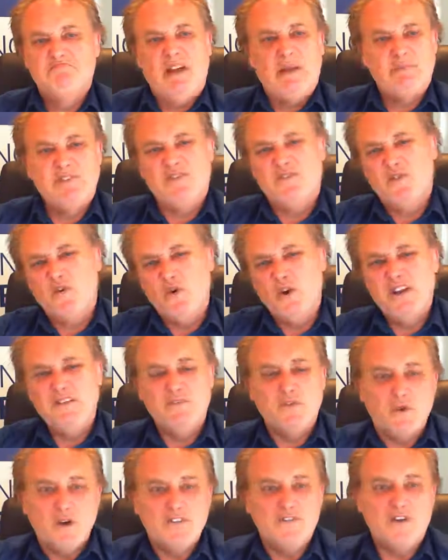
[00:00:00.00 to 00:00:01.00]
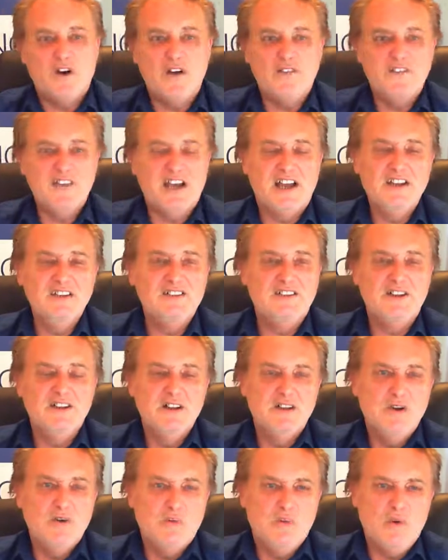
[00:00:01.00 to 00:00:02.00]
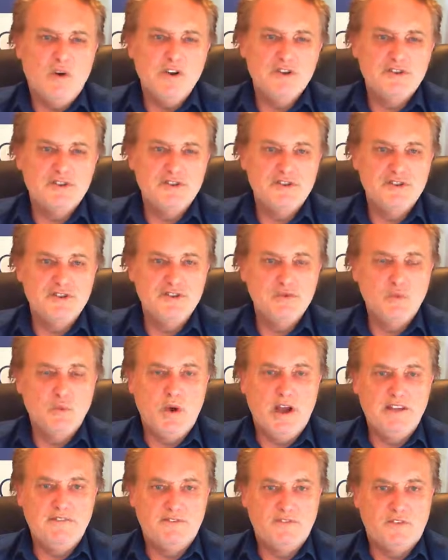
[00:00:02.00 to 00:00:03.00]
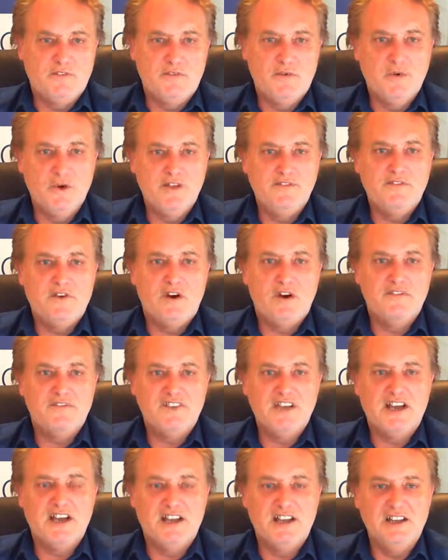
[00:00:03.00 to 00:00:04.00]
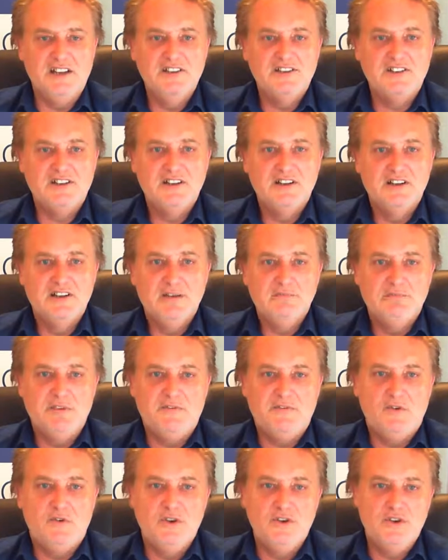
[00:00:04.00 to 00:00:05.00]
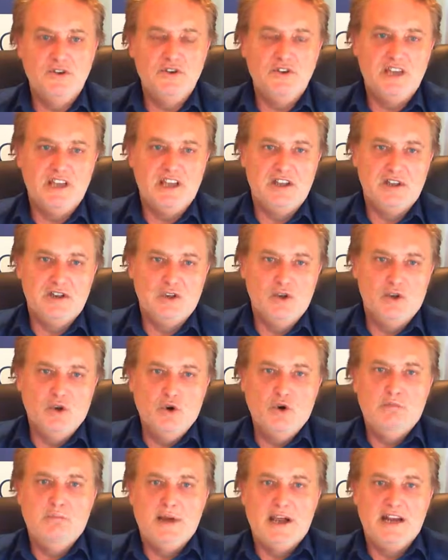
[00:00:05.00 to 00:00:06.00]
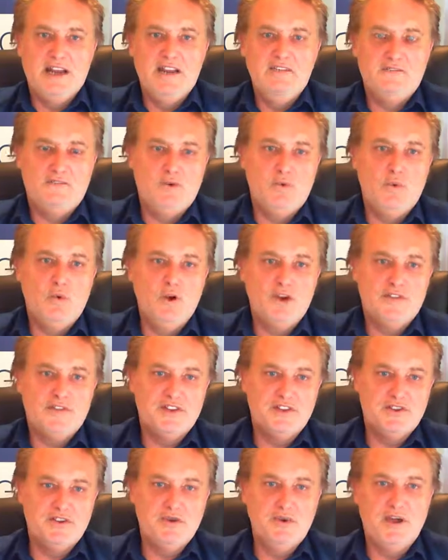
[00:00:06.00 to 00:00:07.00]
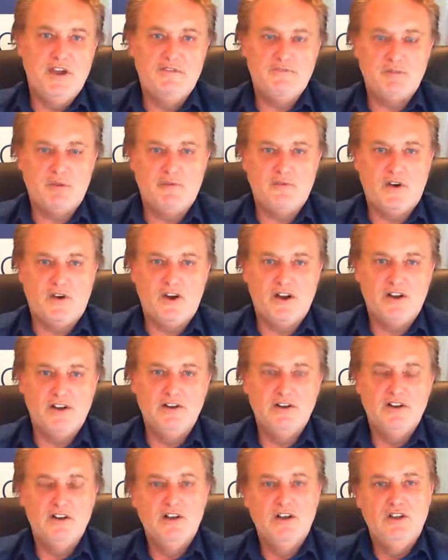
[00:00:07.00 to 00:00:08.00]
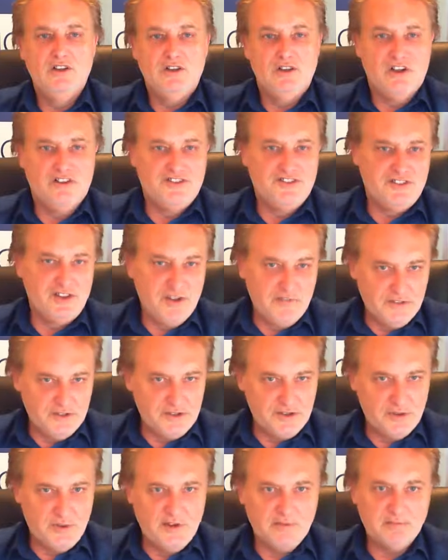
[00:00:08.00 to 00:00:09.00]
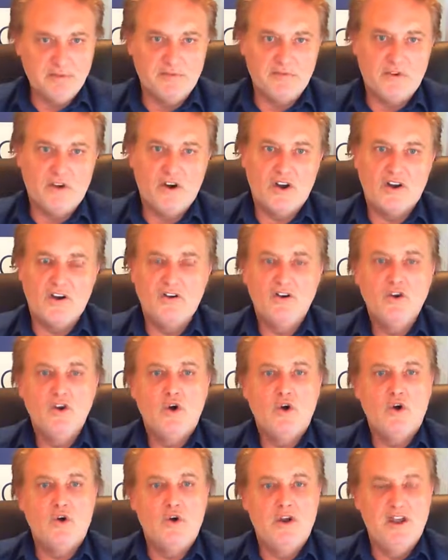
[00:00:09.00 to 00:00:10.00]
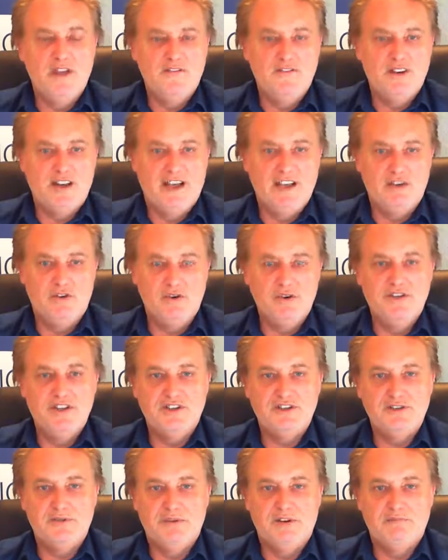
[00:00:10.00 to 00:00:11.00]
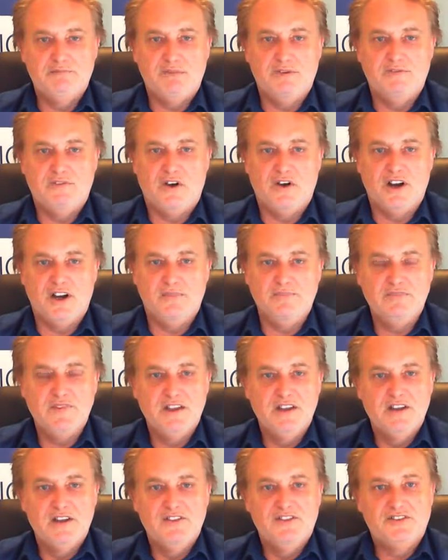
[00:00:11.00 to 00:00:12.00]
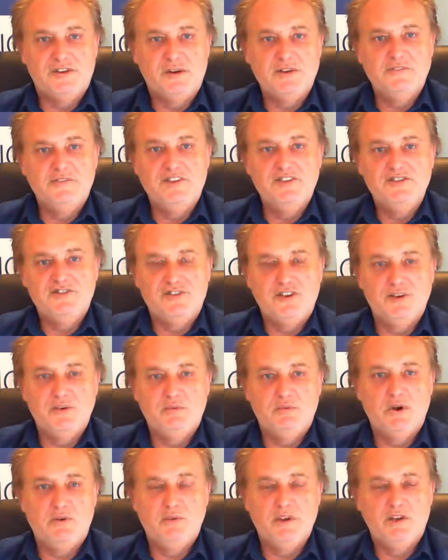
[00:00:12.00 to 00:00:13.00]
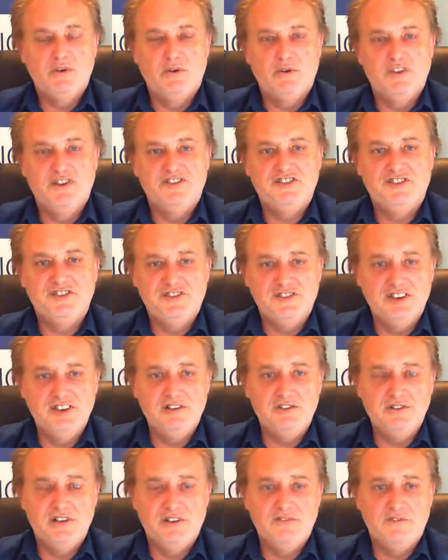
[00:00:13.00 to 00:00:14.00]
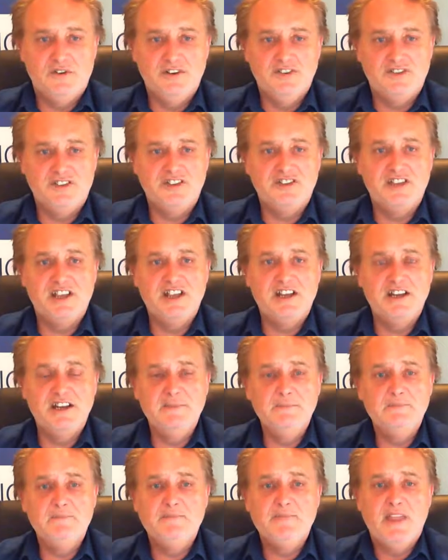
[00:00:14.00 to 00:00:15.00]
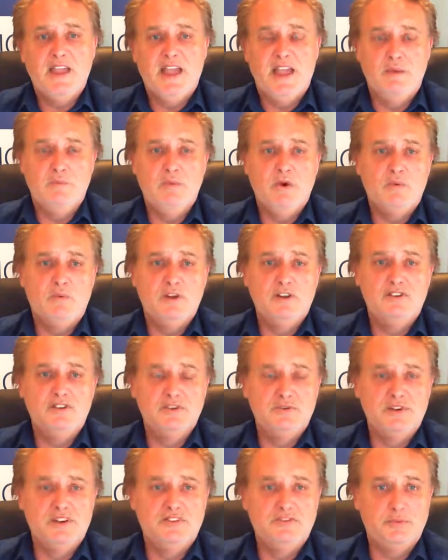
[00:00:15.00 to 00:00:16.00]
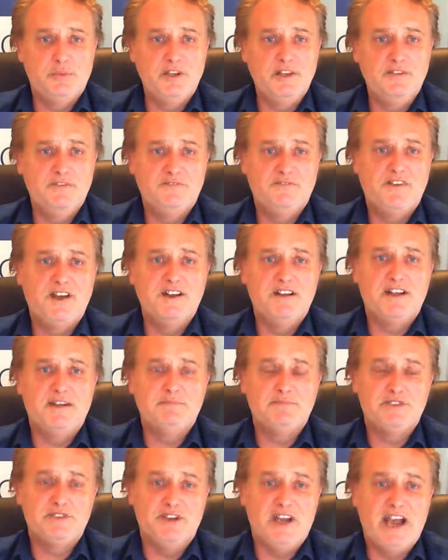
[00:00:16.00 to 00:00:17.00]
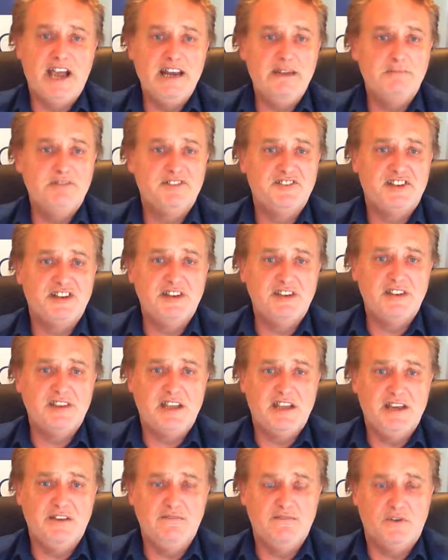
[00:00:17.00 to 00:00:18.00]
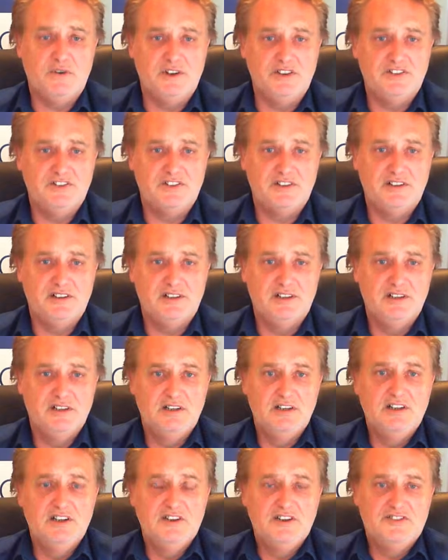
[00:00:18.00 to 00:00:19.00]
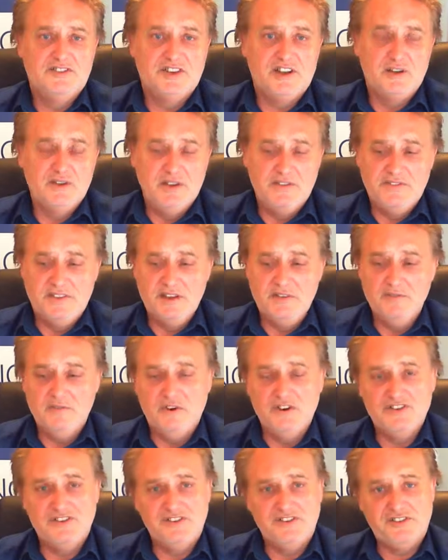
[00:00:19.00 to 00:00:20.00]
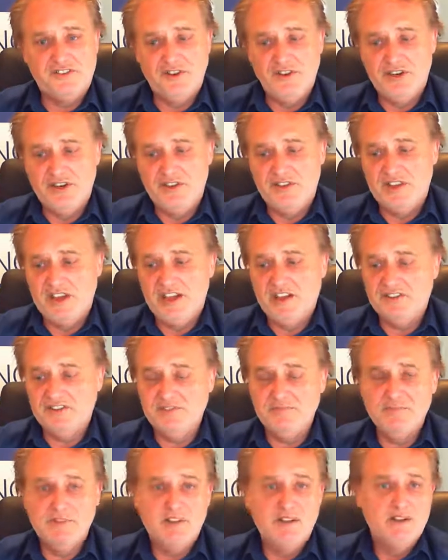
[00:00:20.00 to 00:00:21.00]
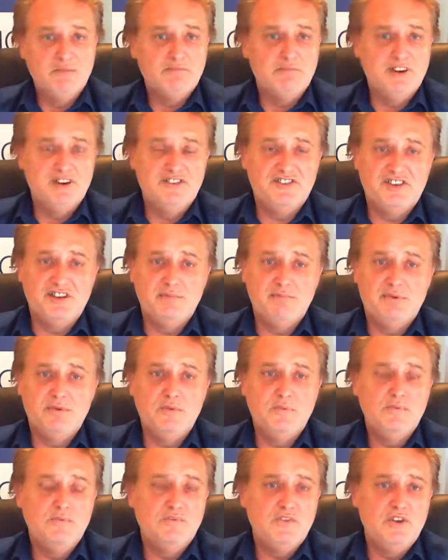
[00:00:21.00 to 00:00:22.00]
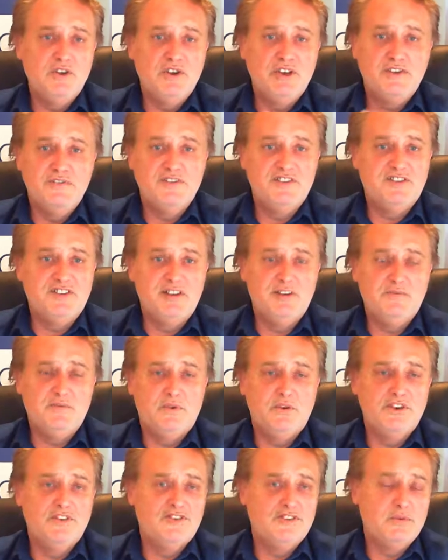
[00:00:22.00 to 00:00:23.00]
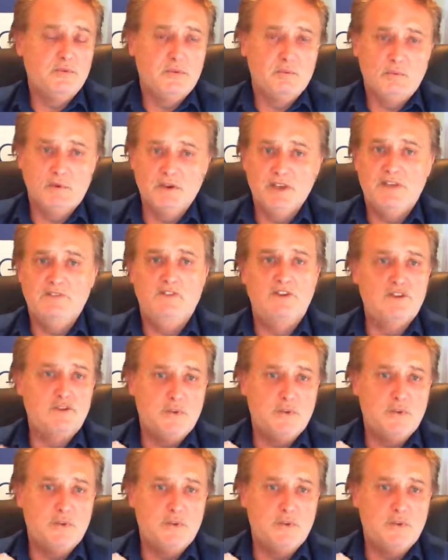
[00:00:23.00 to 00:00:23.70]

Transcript: up to 40, 45 days, why should you wait for 45 days before you get your money for work that you have provided, a service you have provided, or even a good that you have provided? So at Finstro, what we call this is single invoice discounting. And what we do is we fund up to 80% of that invoice. So if the invoice is 30,000, pretty simple. You give us the invoice, we'll give you